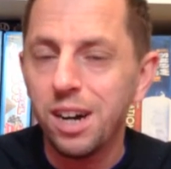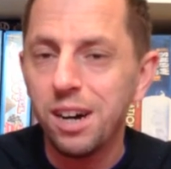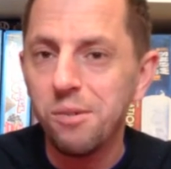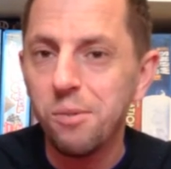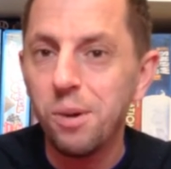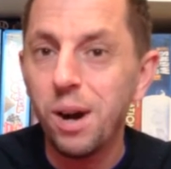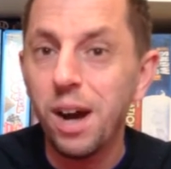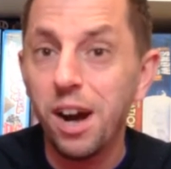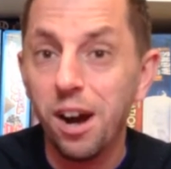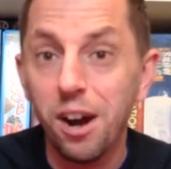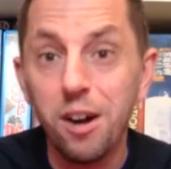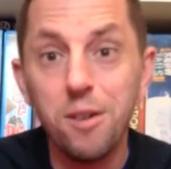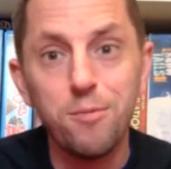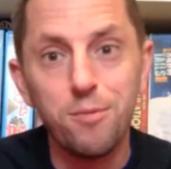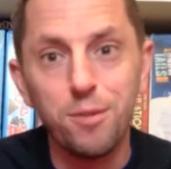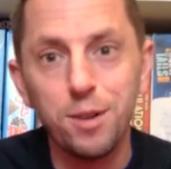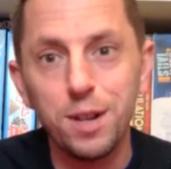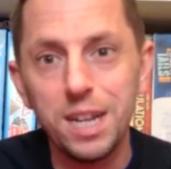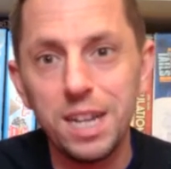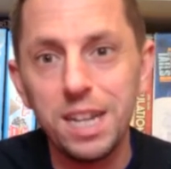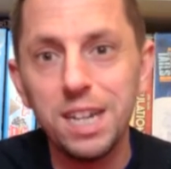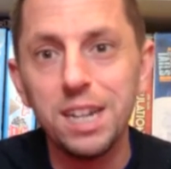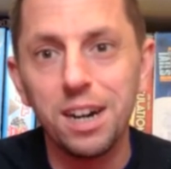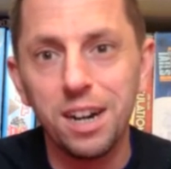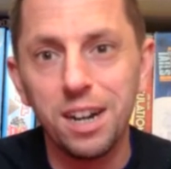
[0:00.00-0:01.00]
where
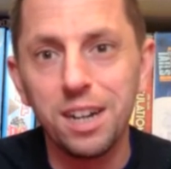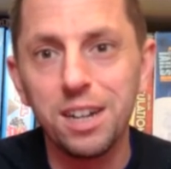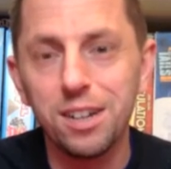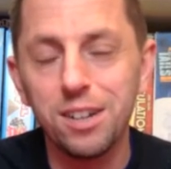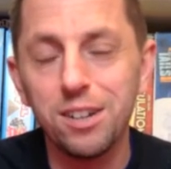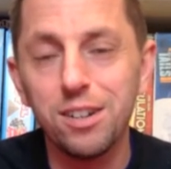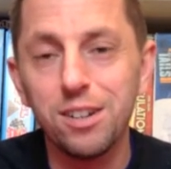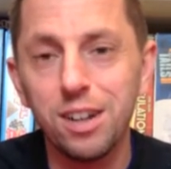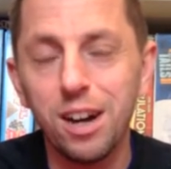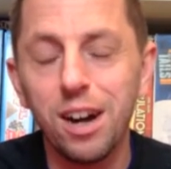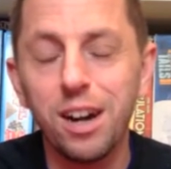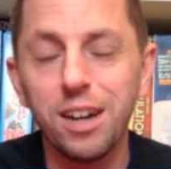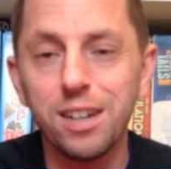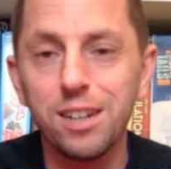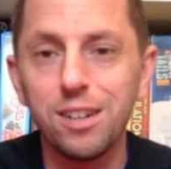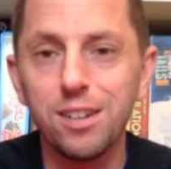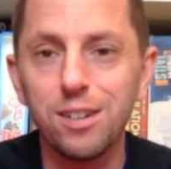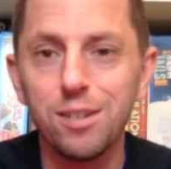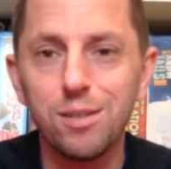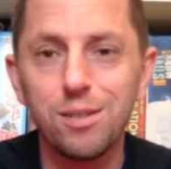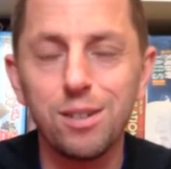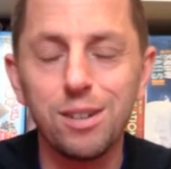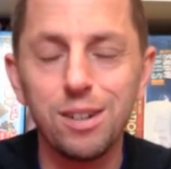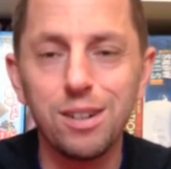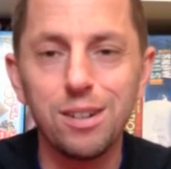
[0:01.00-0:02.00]
hopefully I
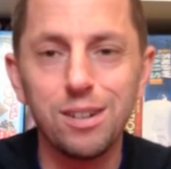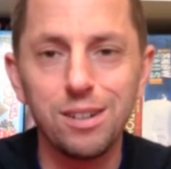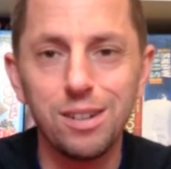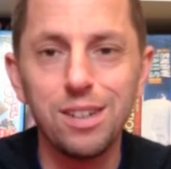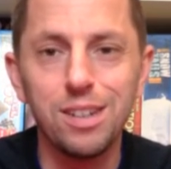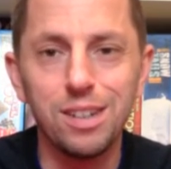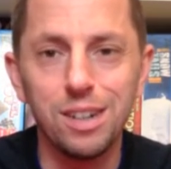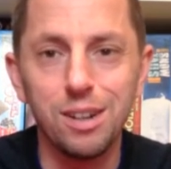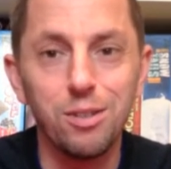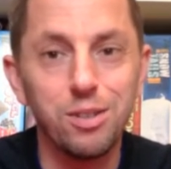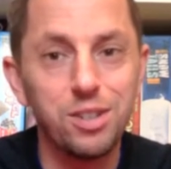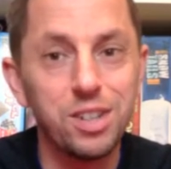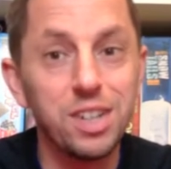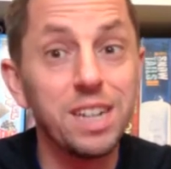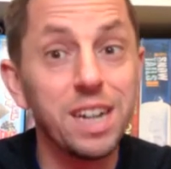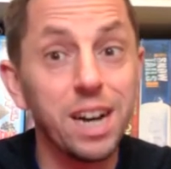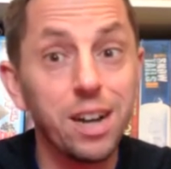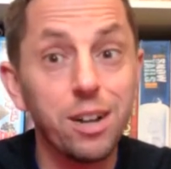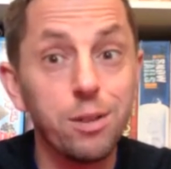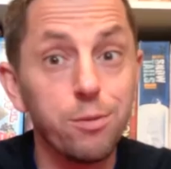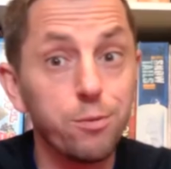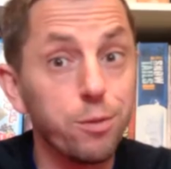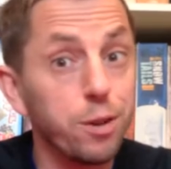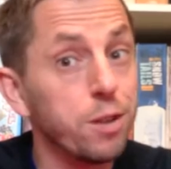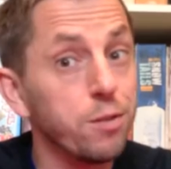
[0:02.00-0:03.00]
can, you know, sit
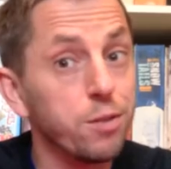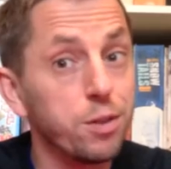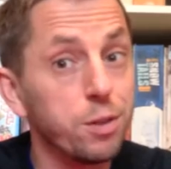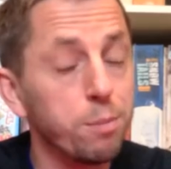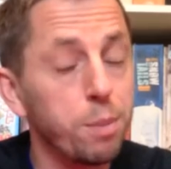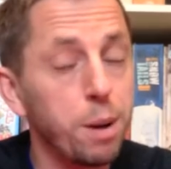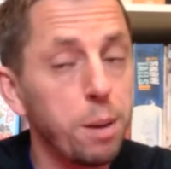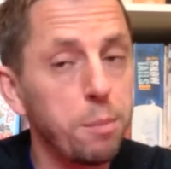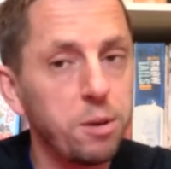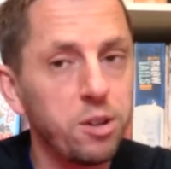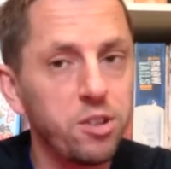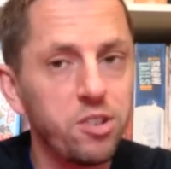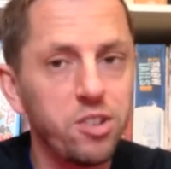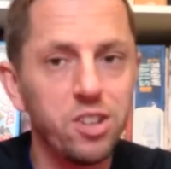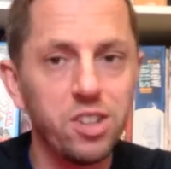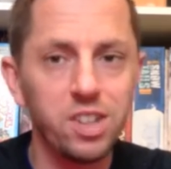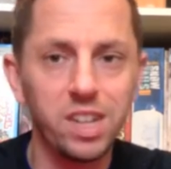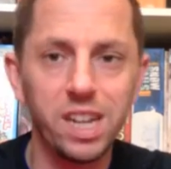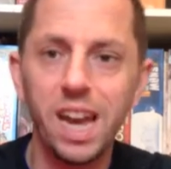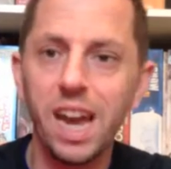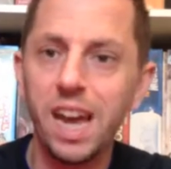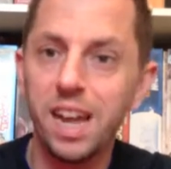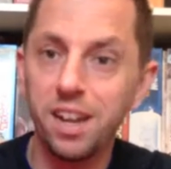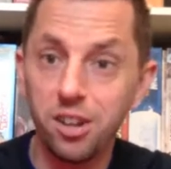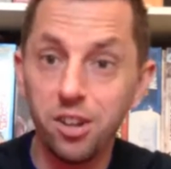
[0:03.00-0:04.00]
down in front of some publishers
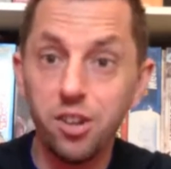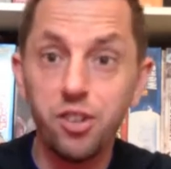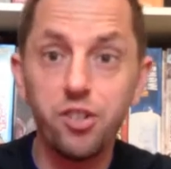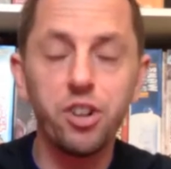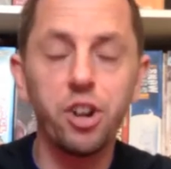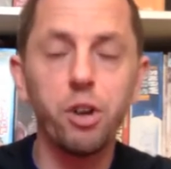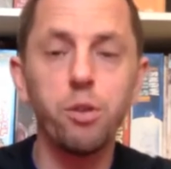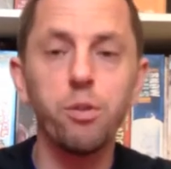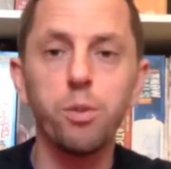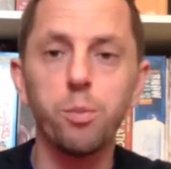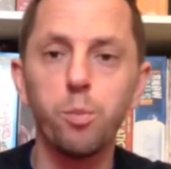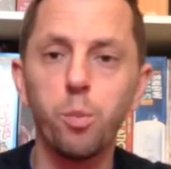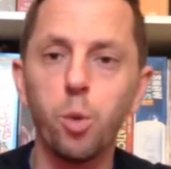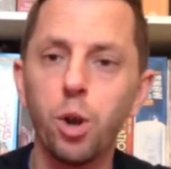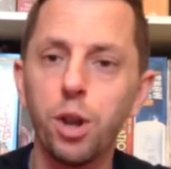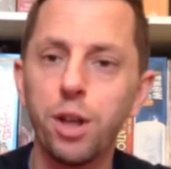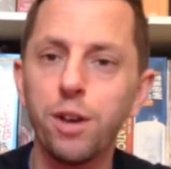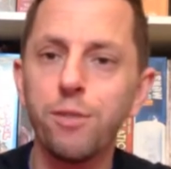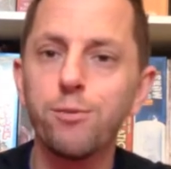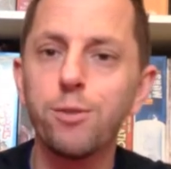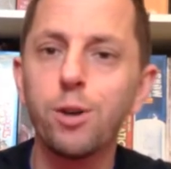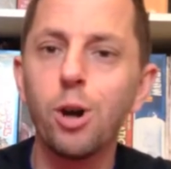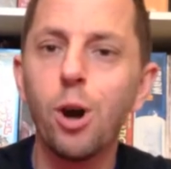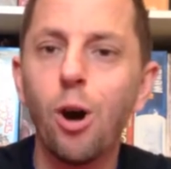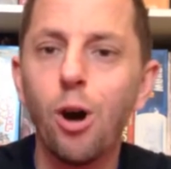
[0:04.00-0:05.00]
again and show them what
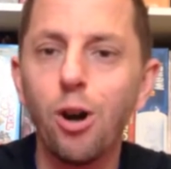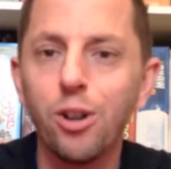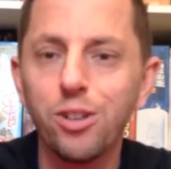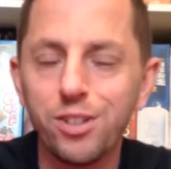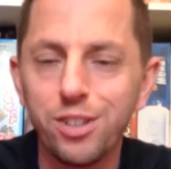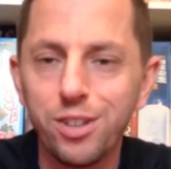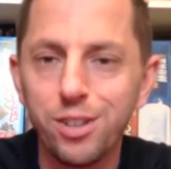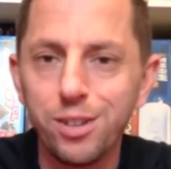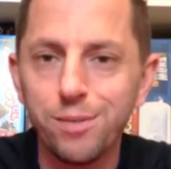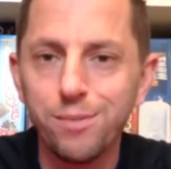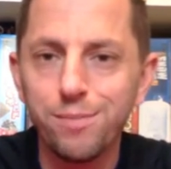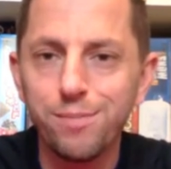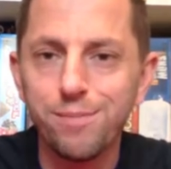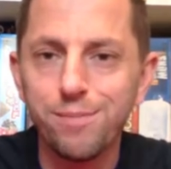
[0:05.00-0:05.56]
I've got.